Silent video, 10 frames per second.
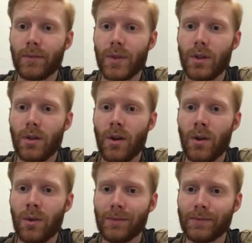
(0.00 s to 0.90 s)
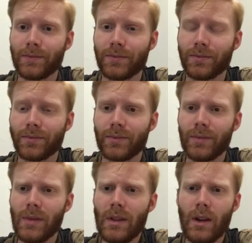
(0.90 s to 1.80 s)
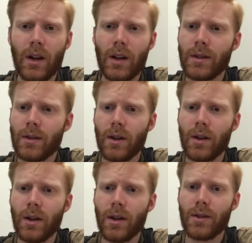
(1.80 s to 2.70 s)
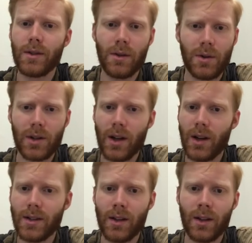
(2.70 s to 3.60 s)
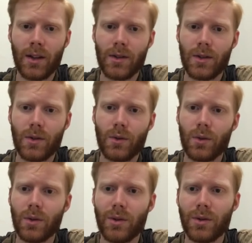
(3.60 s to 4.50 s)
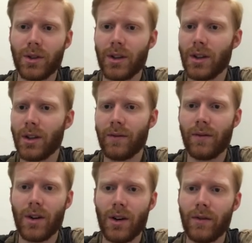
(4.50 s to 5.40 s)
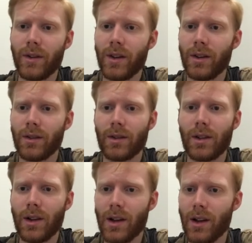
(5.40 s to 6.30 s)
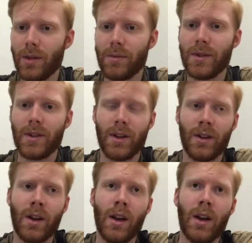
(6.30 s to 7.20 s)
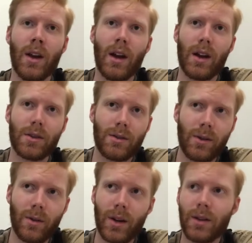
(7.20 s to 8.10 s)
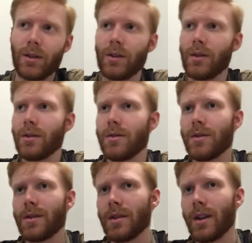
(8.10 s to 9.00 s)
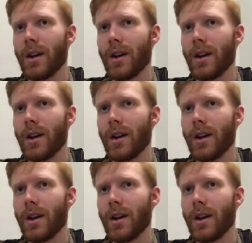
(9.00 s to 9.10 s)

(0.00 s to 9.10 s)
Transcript: So I started socializing at school, getting involved in clubs and extracurriculars,